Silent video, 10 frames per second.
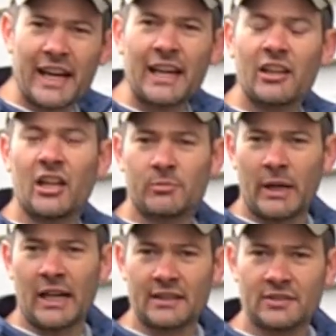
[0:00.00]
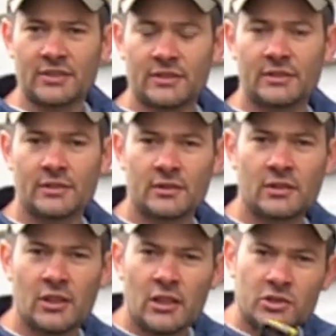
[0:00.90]
dialog box
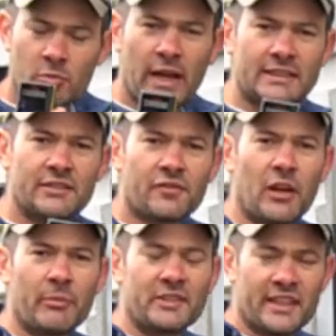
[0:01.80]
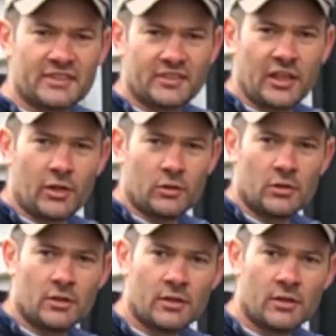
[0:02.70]
directly from the disto